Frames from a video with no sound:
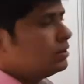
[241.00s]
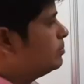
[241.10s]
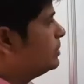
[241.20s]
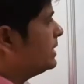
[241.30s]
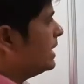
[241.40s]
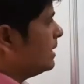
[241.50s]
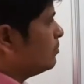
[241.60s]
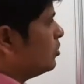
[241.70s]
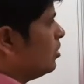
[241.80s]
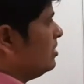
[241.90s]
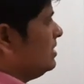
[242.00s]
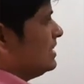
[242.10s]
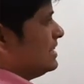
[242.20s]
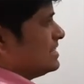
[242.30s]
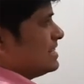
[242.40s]

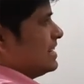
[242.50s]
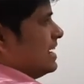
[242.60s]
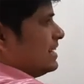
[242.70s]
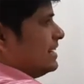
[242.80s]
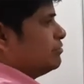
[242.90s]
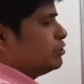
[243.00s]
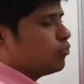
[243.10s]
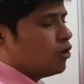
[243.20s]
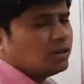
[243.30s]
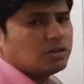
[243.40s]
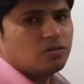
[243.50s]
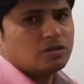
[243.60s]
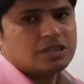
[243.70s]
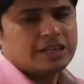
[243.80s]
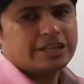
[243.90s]
Beta-naphthol is reacted with what?
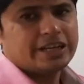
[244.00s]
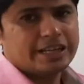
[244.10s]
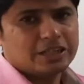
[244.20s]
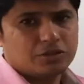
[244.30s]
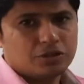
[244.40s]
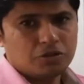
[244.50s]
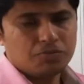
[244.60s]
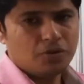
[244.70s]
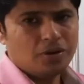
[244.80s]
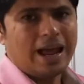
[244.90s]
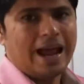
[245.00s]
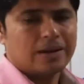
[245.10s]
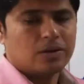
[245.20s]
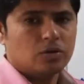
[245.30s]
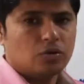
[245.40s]
Concentrated H2SO4
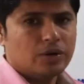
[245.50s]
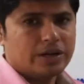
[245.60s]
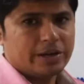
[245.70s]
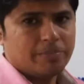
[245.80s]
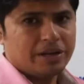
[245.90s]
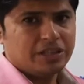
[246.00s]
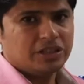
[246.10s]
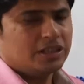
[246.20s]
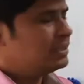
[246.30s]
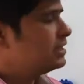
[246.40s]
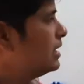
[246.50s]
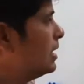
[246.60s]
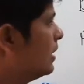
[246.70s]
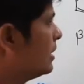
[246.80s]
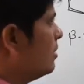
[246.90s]
at lower temperature
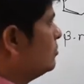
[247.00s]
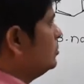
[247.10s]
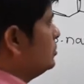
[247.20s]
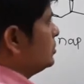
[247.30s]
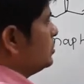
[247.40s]
around